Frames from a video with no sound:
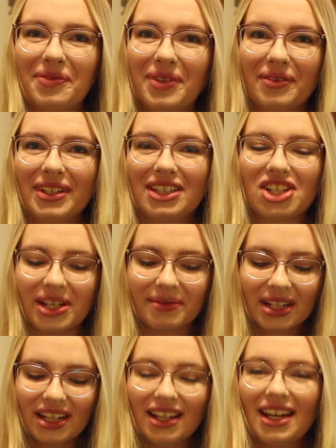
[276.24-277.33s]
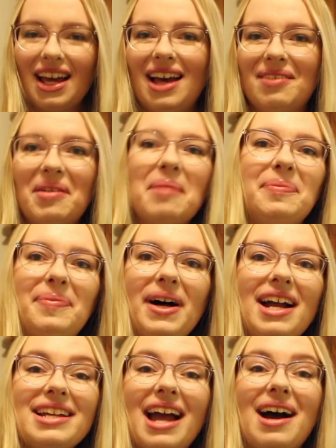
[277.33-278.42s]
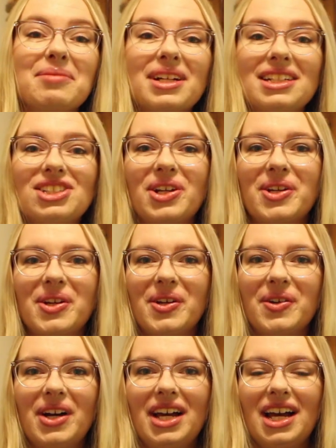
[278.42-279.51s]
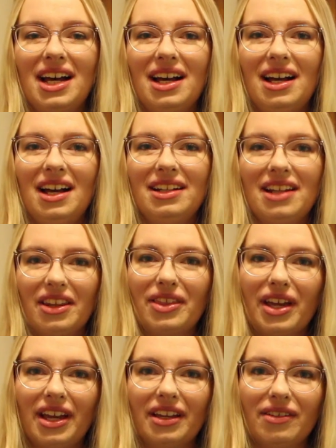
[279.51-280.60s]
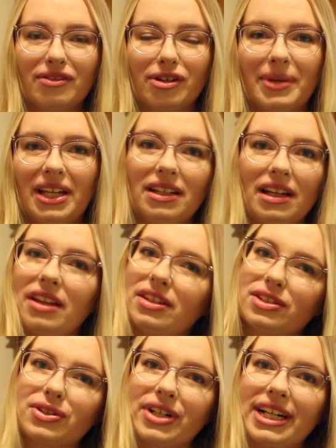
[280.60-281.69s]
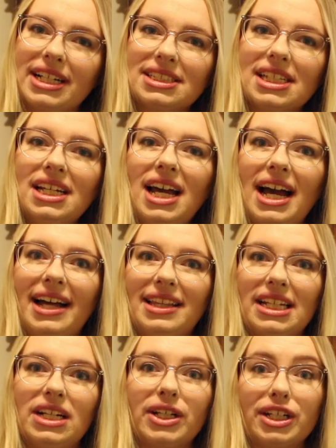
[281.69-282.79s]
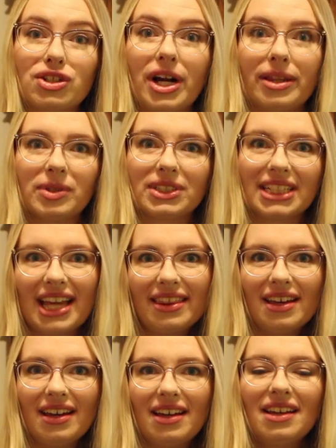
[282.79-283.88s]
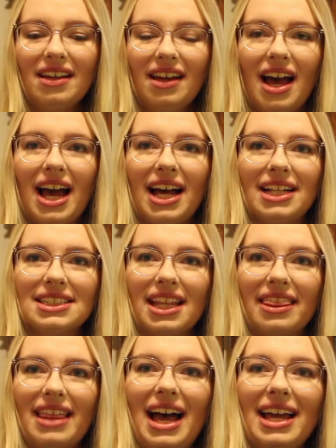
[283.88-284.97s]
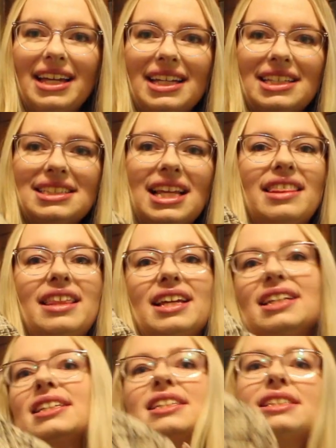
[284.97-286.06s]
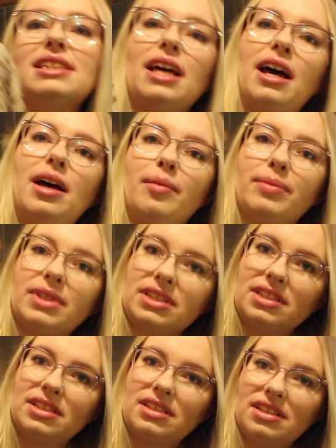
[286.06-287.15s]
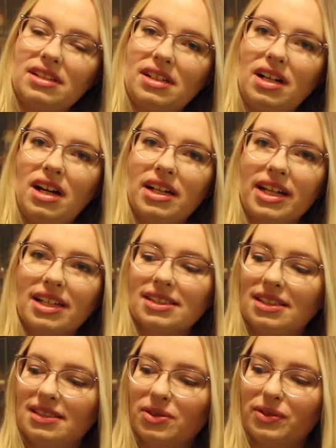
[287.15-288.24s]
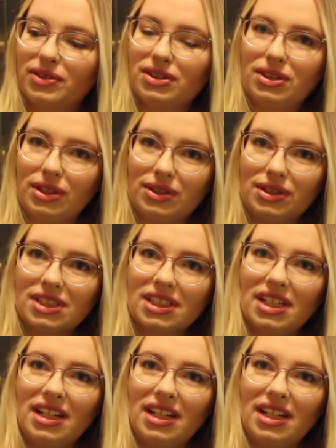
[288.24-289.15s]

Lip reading: They're really cheap. But yeah, I'm going to show you another thing from OtherStories, and then I can try them on together, and that is this I guess sort of suit